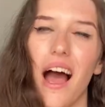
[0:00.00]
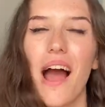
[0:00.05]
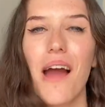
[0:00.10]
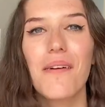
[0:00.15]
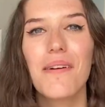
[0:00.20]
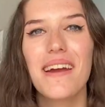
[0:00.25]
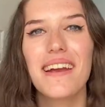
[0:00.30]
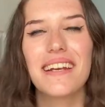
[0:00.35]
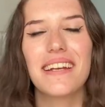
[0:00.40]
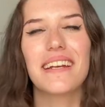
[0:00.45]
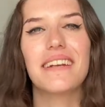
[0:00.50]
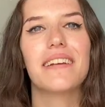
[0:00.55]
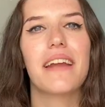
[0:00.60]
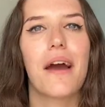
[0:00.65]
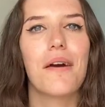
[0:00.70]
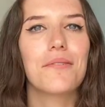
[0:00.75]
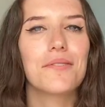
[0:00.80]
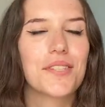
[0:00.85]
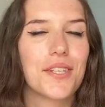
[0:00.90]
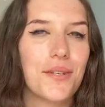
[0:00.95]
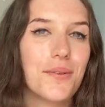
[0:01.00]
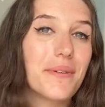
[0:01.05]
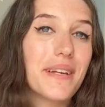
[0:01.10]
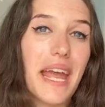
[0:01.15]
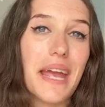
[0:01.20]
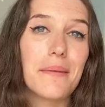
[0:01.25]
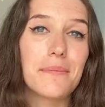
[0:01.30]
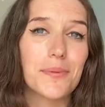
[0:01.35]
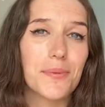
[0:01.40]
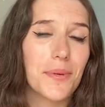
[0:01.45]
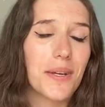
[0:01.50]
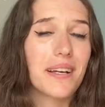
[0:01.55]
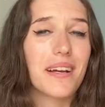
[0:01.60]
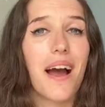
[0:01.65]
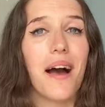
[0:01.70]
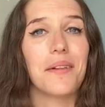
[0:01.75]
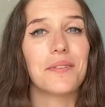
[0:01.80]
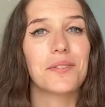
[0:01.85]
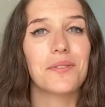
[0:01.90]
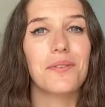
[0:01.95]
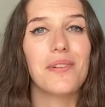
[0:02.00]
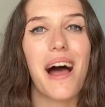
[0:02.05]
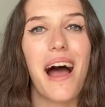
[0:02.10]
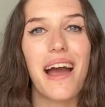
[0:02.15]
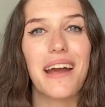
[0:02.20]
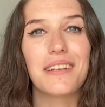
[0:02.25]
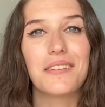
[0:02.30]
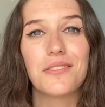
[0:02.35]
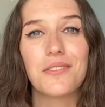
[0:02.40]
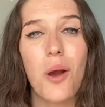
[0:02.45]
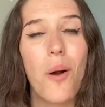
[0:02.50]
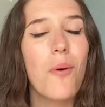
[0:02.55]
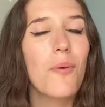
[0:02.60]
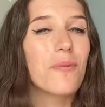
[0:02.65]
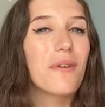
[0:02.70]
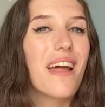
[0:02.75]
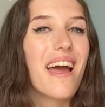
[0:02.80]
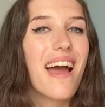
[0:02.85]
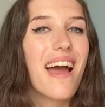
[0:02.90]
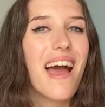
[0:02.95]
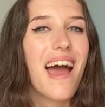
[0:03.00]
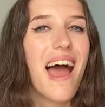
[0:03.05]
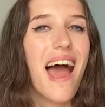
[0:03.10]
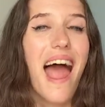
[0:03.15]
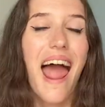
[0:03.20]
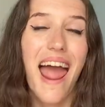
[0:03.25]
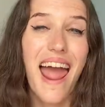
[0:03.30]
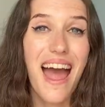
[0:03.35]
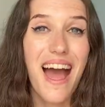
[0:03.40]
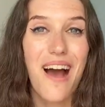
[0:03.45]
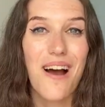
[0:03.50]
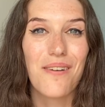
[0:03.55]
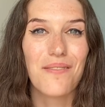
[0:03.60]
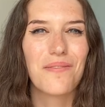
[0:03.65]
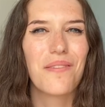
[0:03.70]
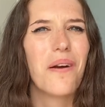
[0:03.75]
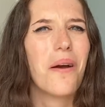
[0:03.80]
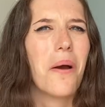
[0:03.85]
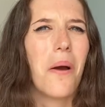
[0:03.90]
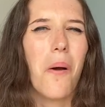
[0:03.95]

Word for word: All right, now 2 games for a console I don't have.